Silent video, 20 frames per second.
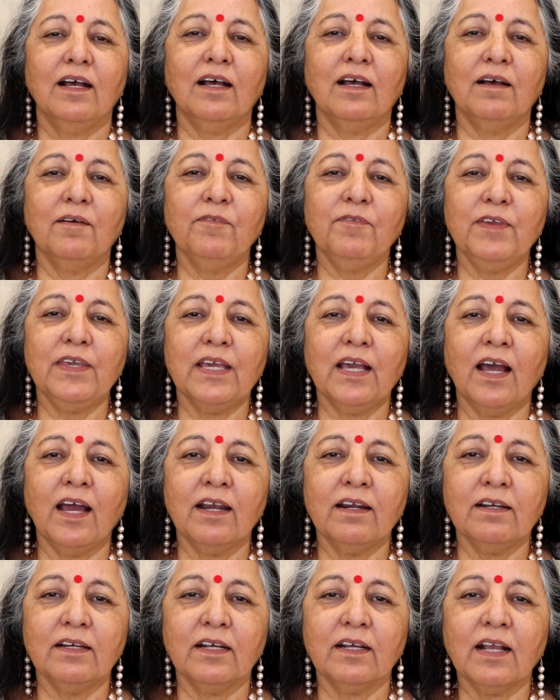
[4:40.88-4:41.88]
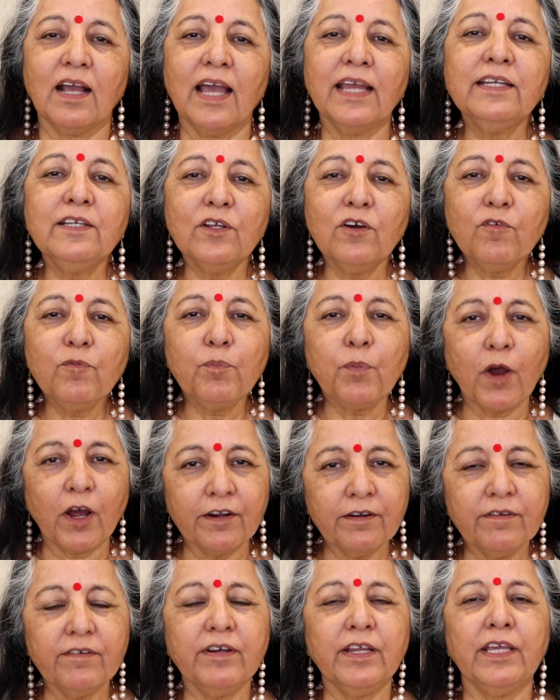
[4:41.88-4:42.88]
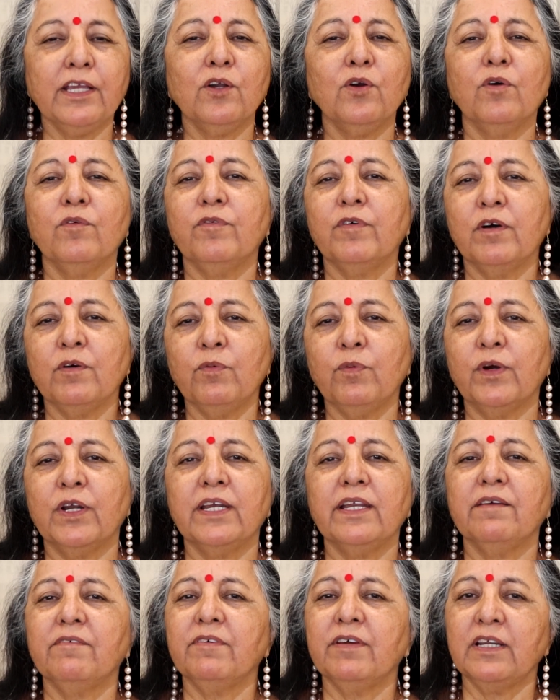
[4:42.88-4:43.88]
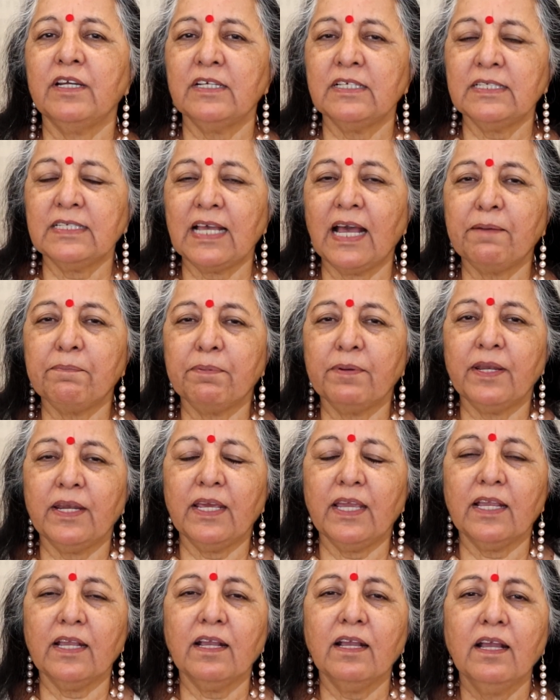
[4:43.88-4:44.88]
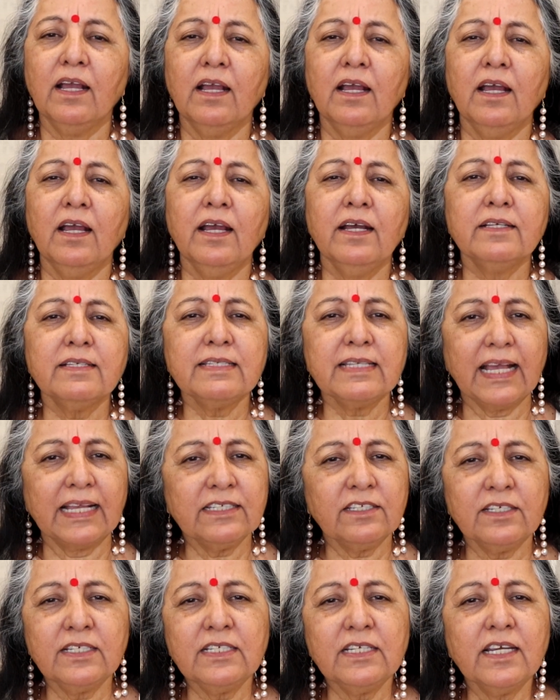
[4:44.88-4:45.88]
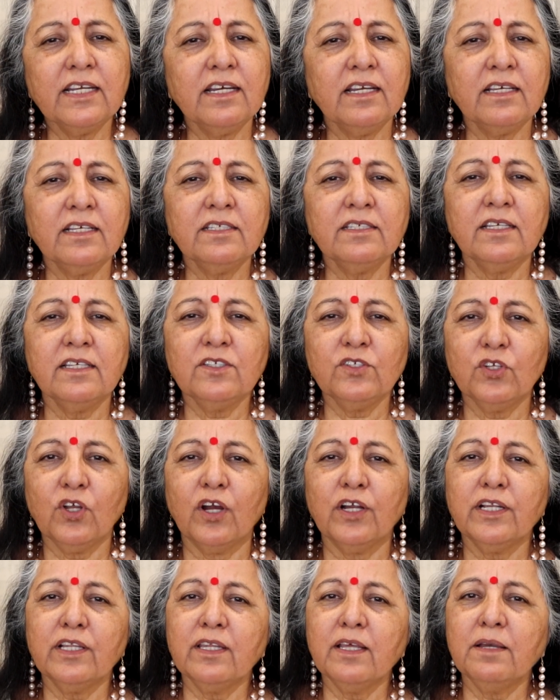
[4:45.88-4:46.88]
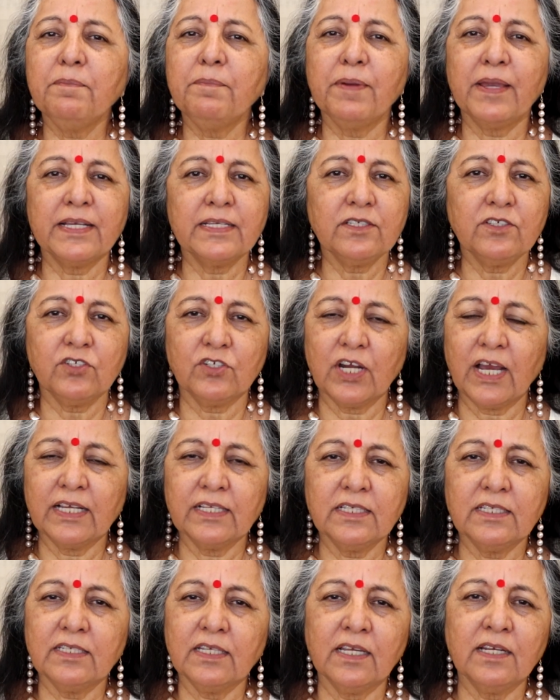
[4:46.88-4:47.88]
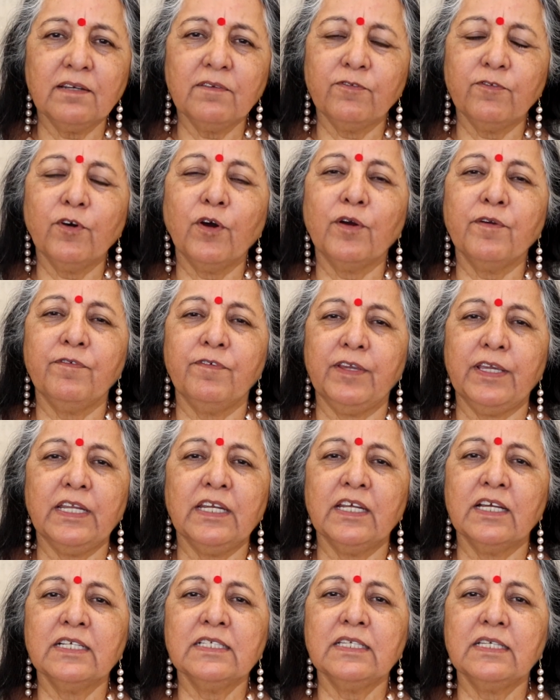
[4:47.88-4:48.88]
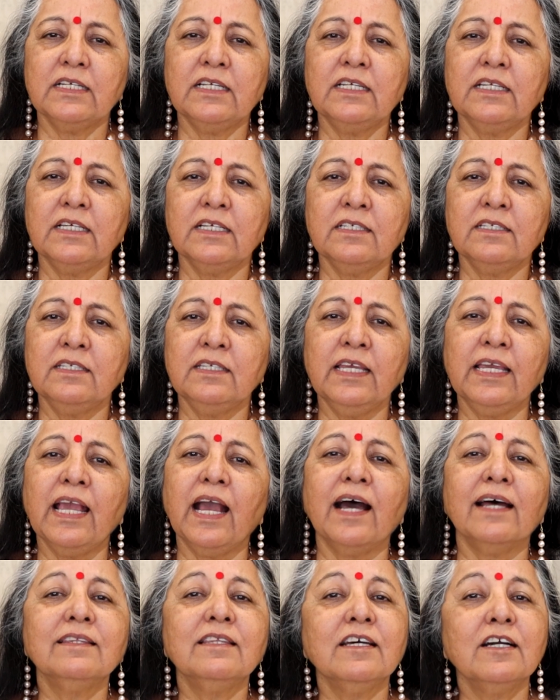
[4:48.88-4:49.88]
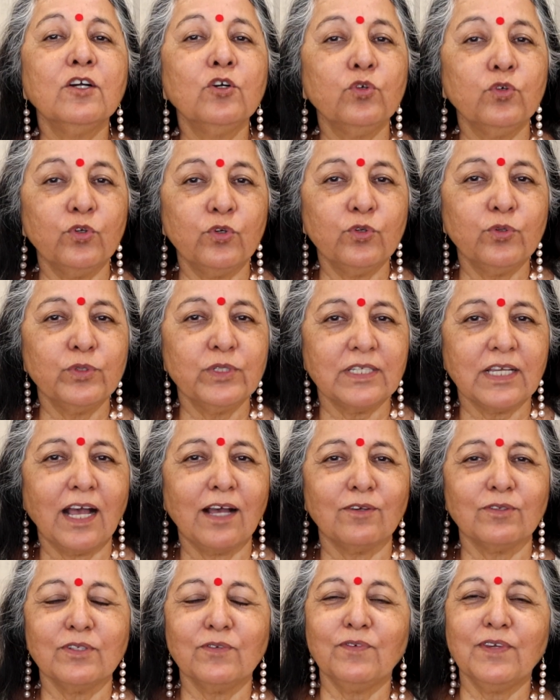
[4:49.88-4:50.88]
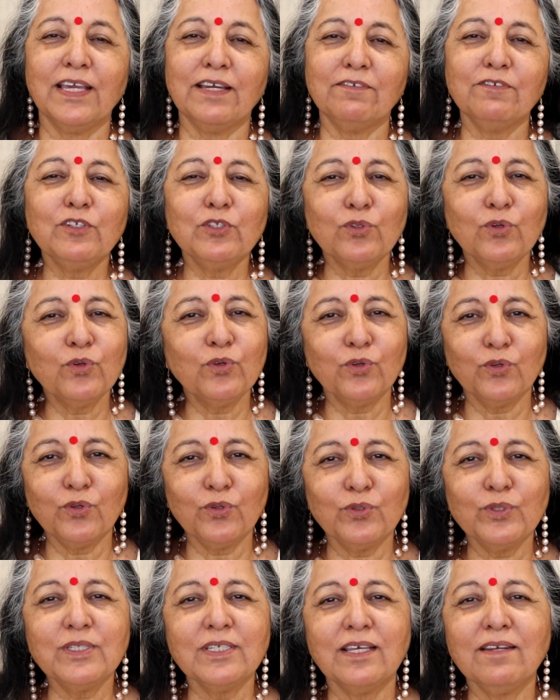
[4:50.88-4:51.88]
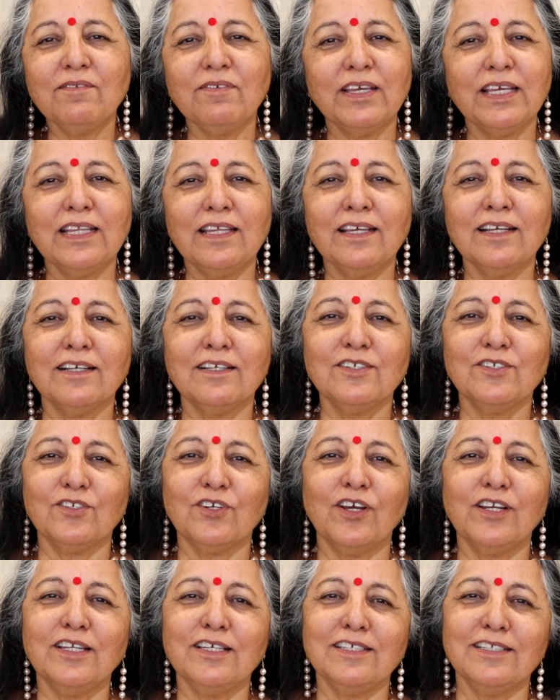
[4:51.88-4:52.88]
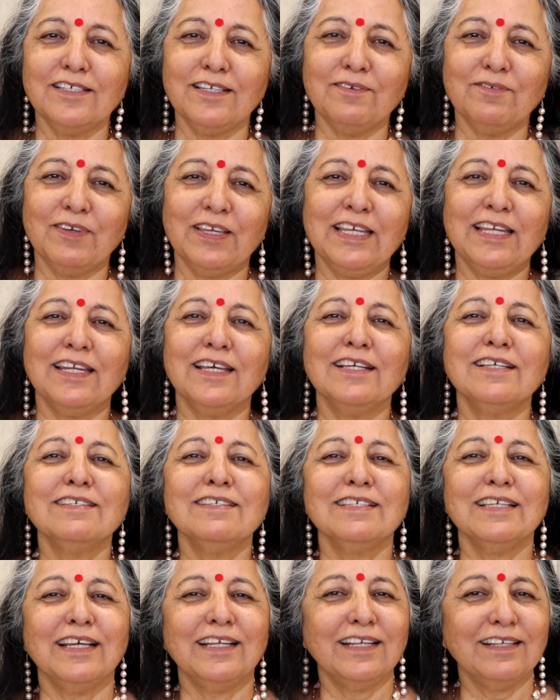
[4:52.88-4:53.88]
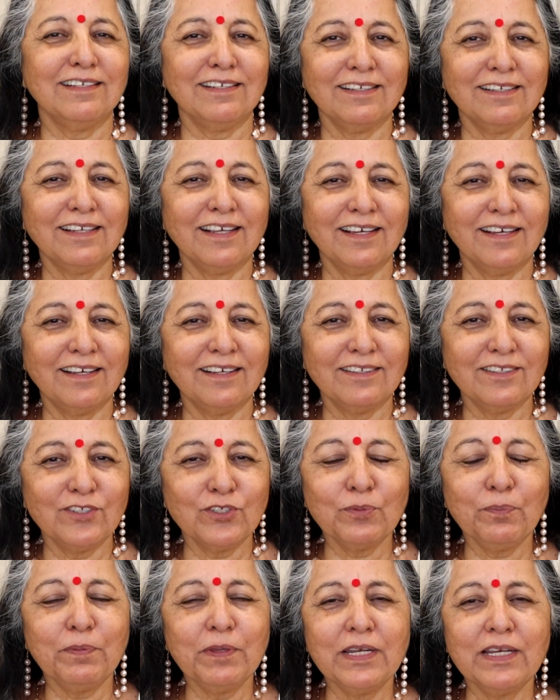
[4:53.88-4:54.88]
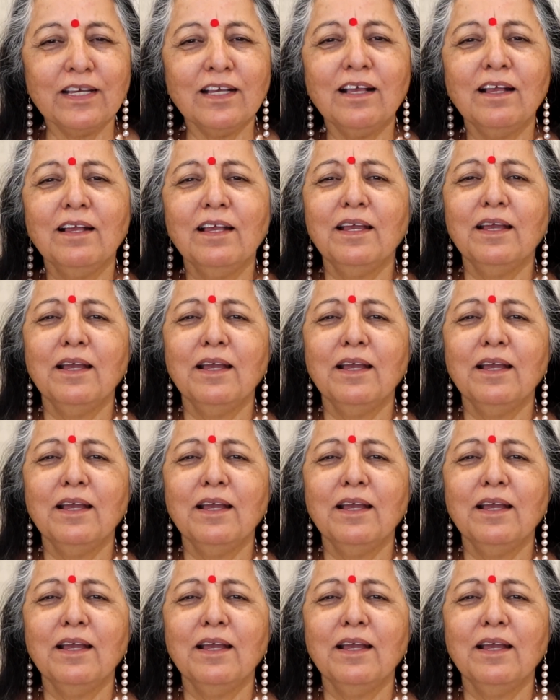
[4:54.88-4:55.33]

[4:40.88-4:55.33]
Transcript: uh, we are kind of pondering over whatever is happening. Sagittarius is not the best transit for Venus. It is the other guru's house. We have two gurus in Vedic astrology, Venus and uh, Jupiter,